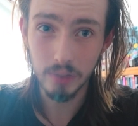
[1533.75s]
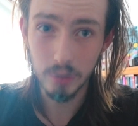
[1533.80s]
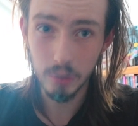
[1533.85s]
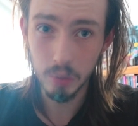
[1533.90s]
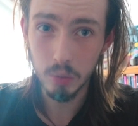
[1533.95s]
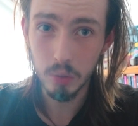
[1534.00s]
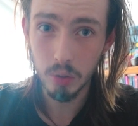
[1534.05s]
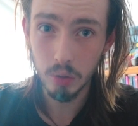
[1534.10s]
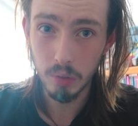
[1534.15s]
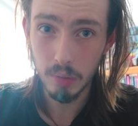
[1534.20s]

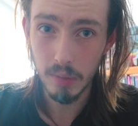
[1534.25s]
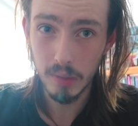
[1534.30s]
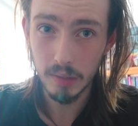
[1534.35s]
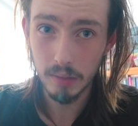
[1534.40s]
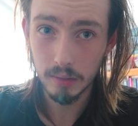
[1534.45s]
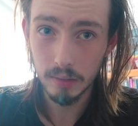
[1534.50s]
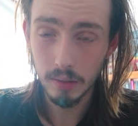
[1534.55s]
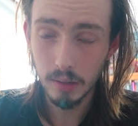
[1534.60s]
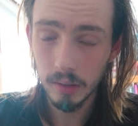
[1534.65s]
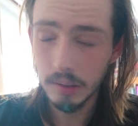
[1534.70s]
you could be.
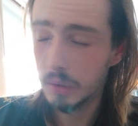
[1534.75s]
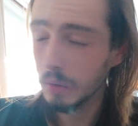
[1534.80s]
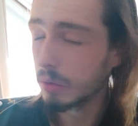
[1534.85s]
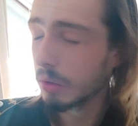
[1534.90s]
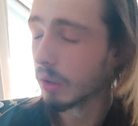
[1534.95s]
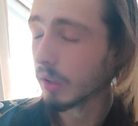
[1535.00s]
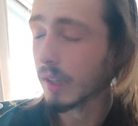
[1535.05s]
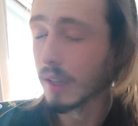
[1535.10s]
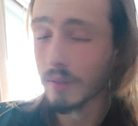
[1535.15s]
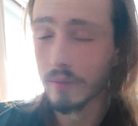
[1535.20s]
You
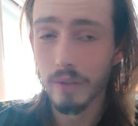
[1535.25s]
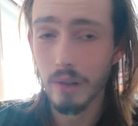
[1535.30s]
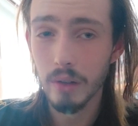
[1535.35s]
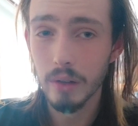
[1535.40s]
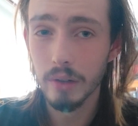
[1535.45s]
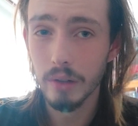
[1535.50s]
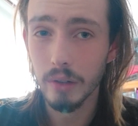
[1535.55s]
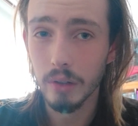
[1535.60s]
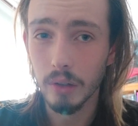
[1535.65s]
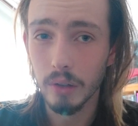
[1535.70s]
could get
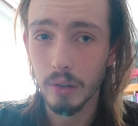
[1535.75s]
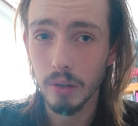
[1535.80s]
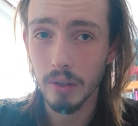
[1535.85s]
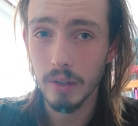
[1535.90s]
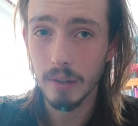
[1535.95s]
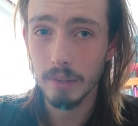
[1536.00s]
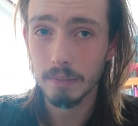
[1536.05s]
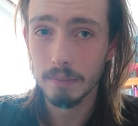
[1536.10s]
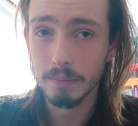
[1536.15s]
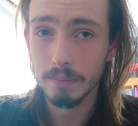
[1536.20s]
very, very good at
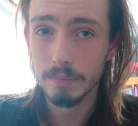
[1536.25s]
that.